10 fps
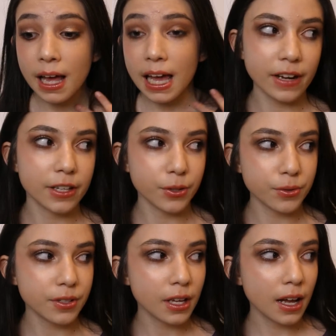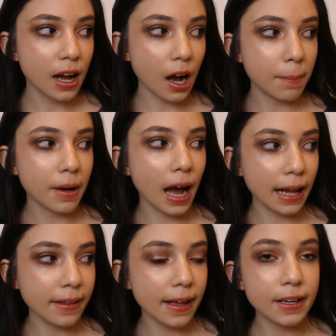If I use but
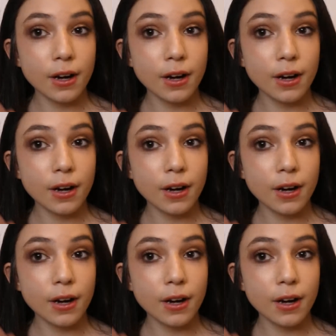eyeliner,